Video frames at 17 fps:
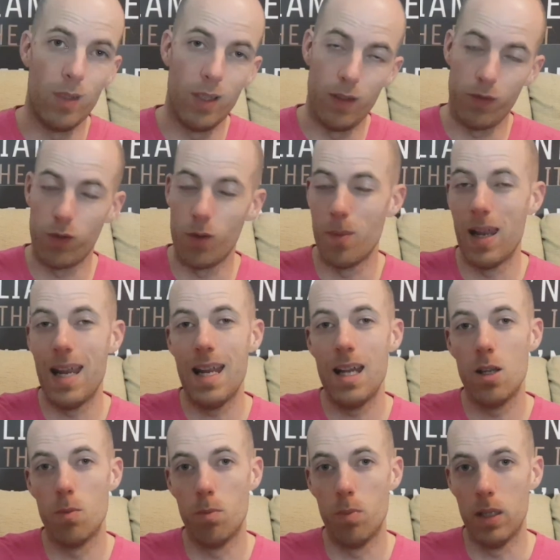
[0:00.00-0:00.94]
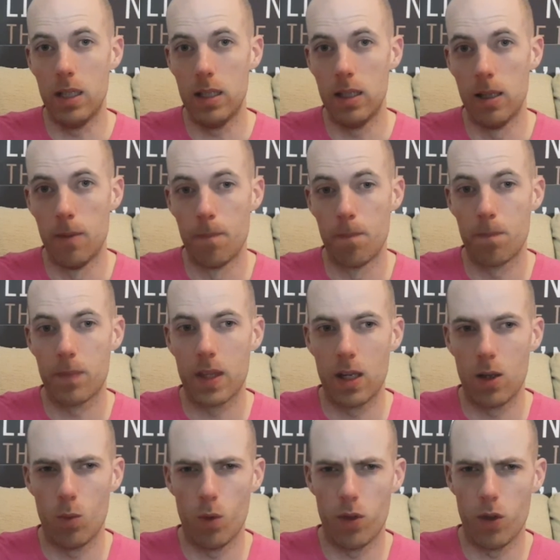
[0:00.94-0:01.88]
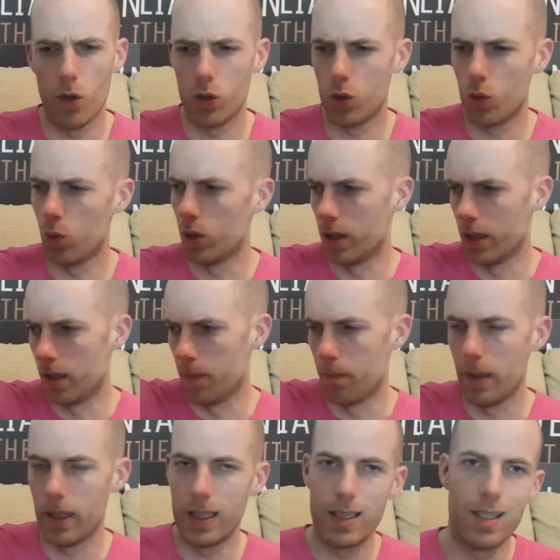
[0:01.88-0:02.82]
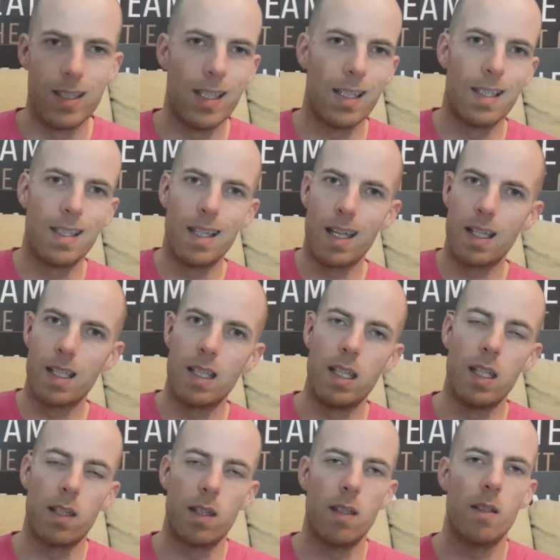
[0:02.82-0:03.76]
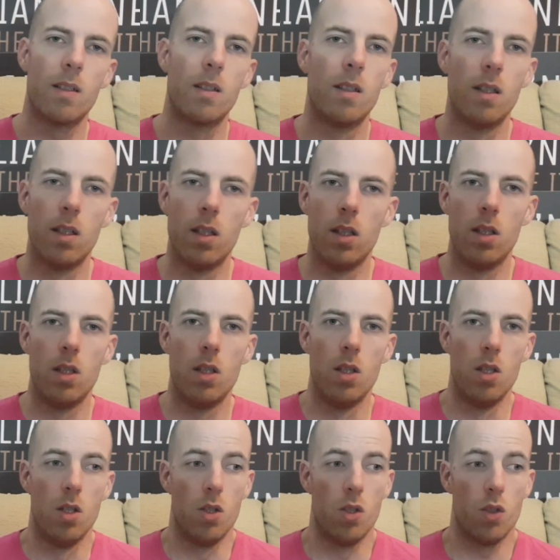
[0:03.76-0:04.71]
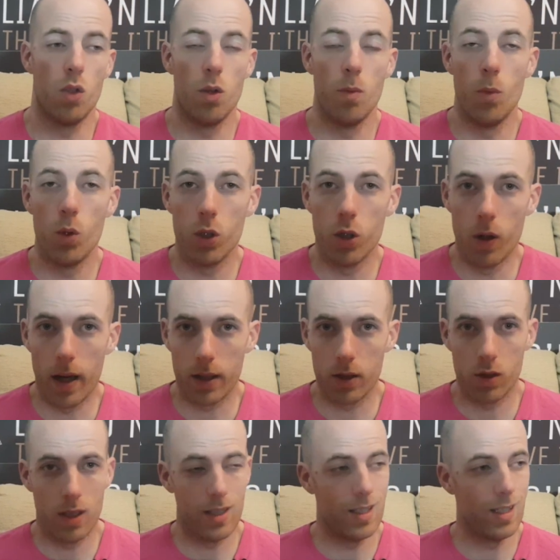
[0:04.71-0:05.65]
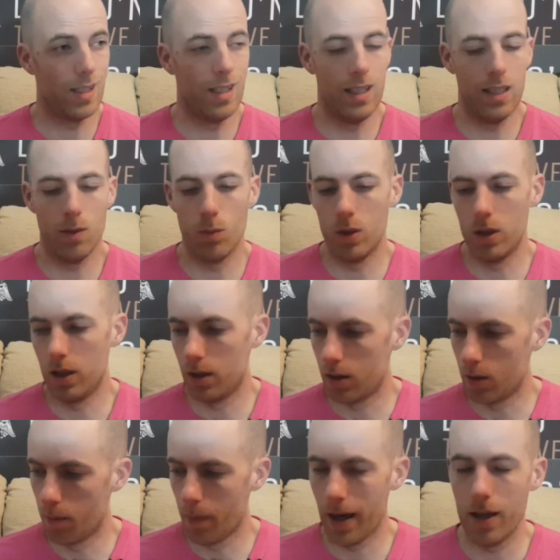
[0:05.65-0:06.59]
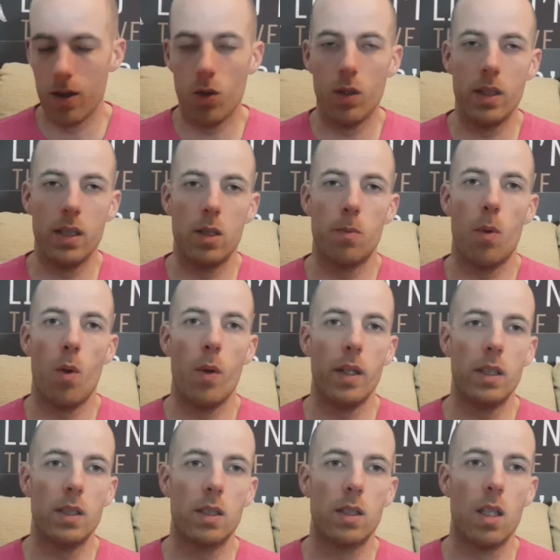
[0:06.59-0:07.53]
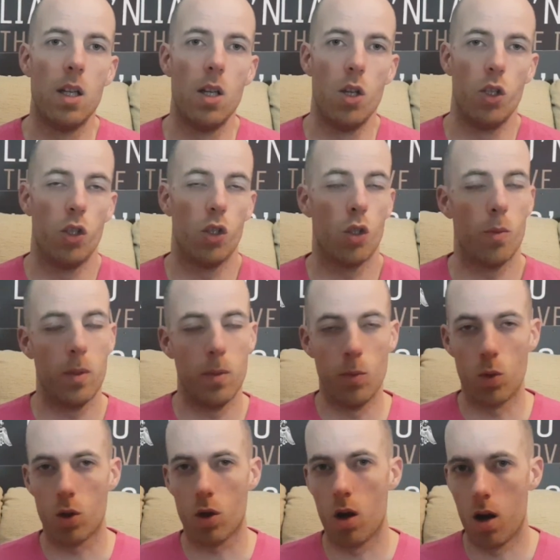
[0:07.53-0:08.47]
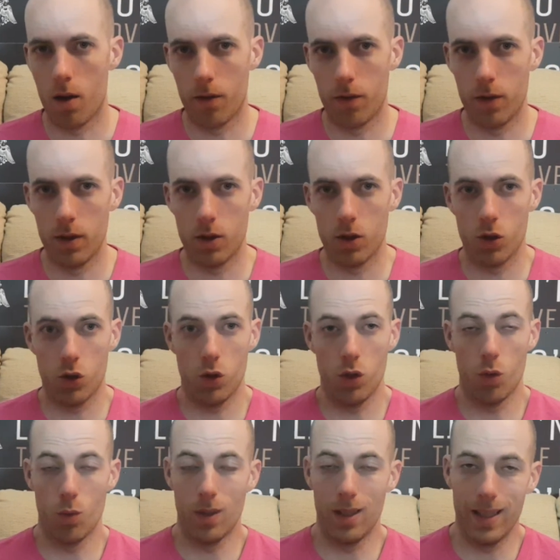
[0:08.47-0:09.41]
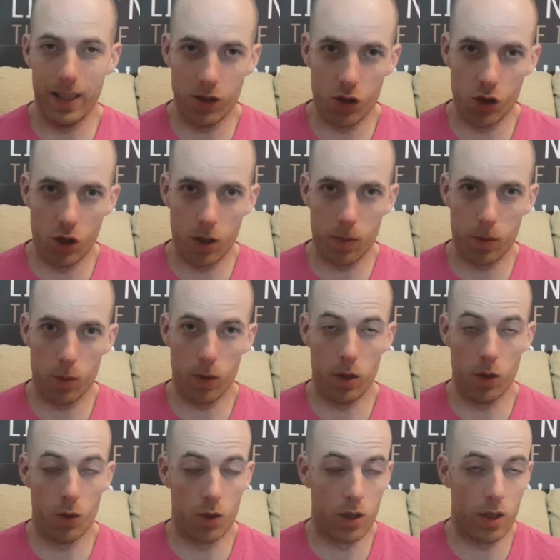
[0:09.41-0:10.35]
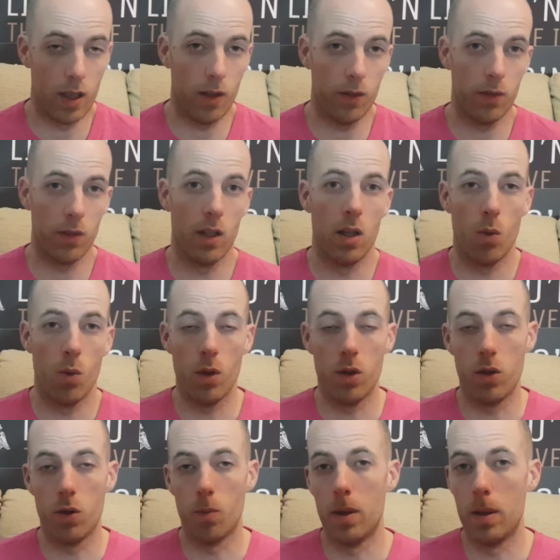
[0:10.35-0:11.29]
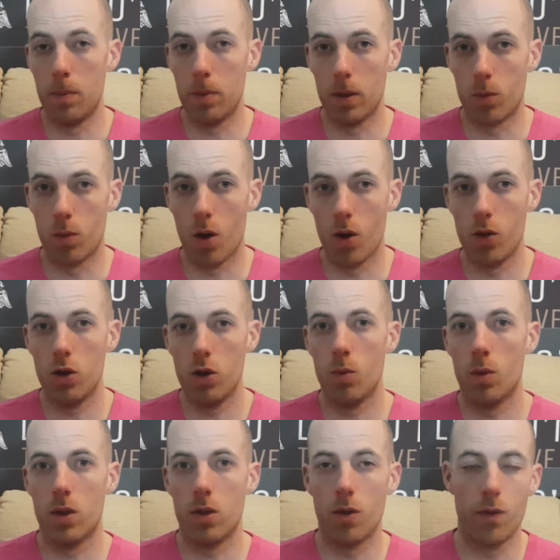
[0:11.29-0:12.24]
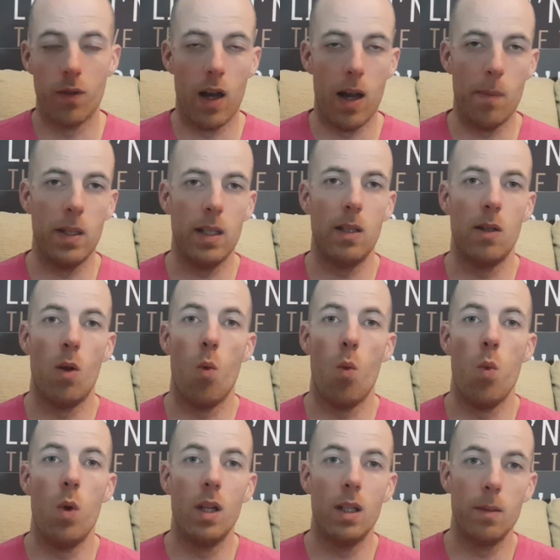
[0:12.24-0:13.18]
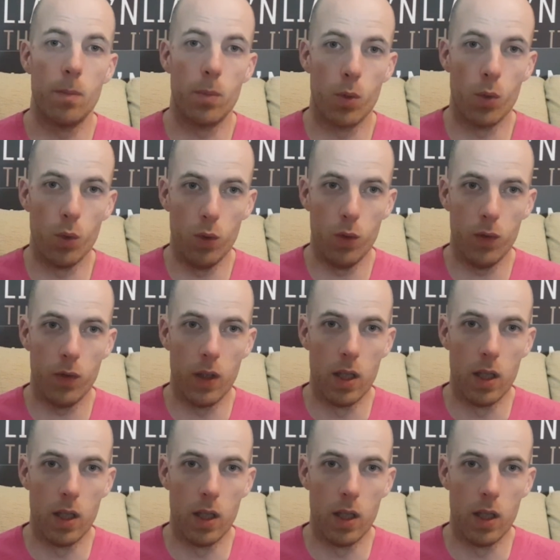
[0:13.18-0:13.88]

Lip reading: from A to B without going on a big zigzag to get there. So the more you exercise, again, when you combine all these points, you're going to be more confident. So your relationships with yourself, with your people around you, with your family will improve